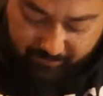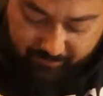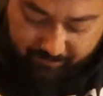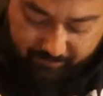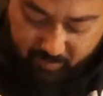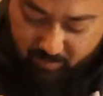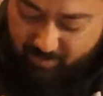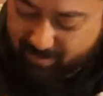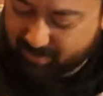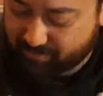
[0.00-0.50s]

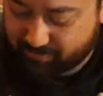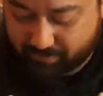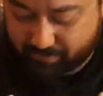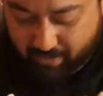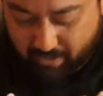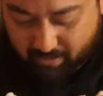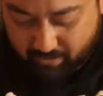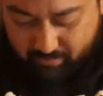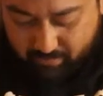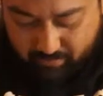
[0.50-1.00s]
which is
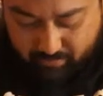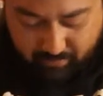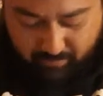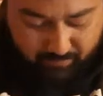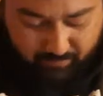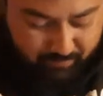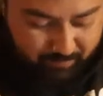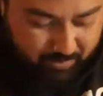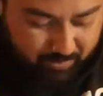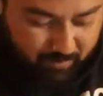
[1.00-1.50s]
fair.
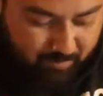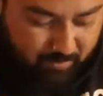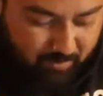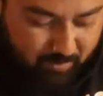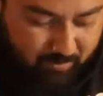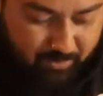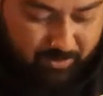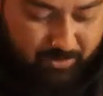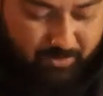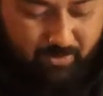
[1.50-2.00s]
People
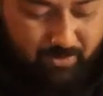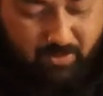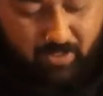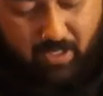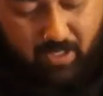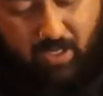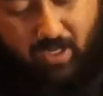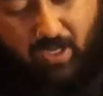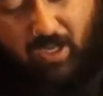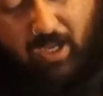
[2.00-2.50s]
probably should.
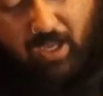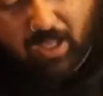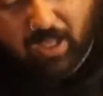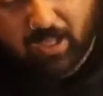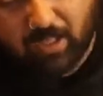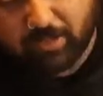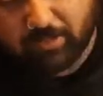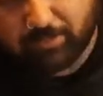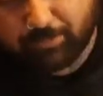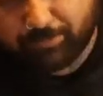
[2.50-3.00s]

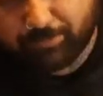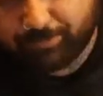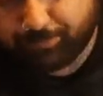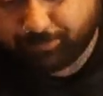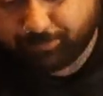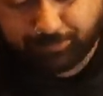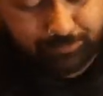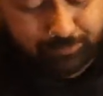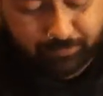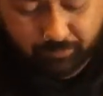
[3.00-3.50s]
But
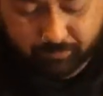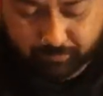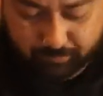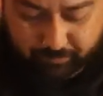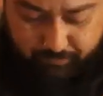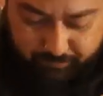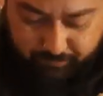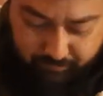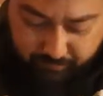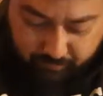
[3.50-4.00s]

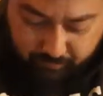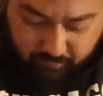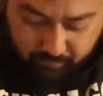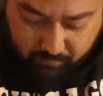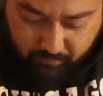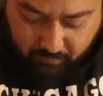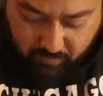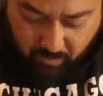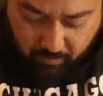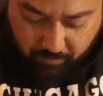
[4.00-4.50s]

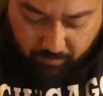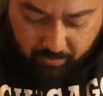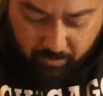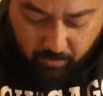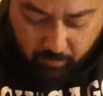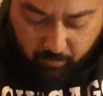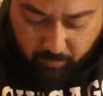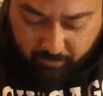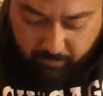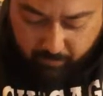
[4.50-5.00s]
no,
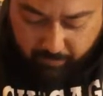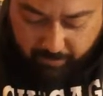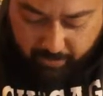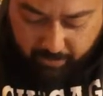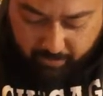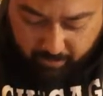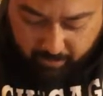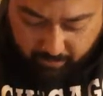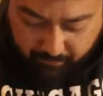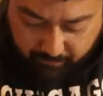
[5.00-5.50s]
what I
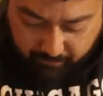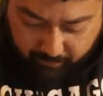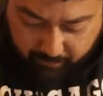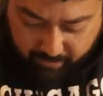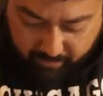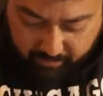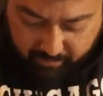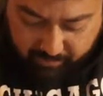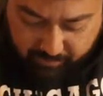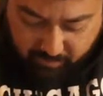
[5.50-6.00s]
love
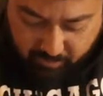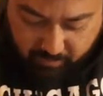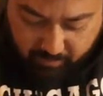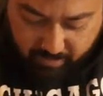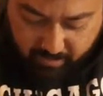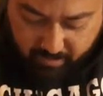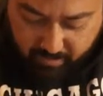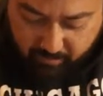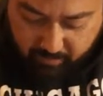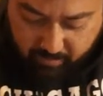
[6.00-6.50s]
about so
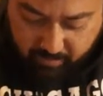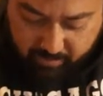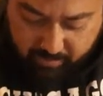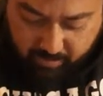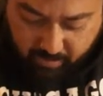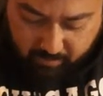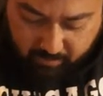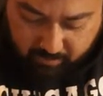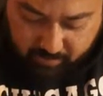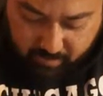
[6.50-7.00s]
many other
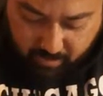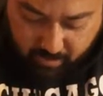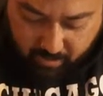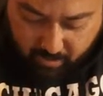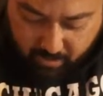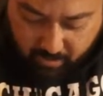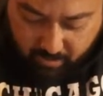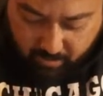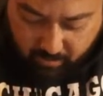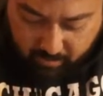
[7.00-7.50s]
miniature games
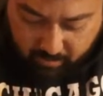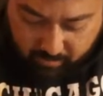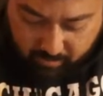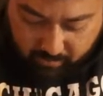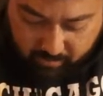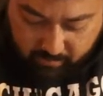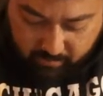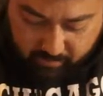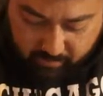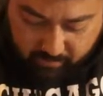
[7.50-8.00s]

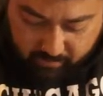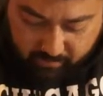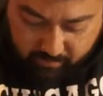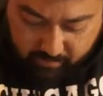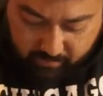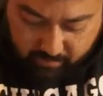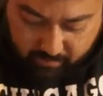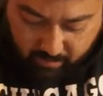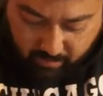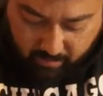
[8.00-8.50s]

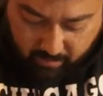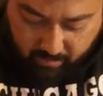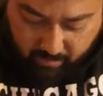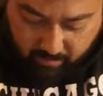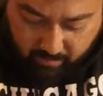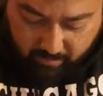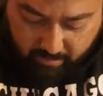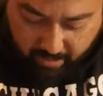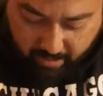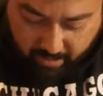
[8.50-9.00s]
is
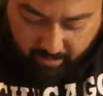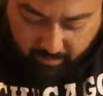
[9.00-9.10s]
how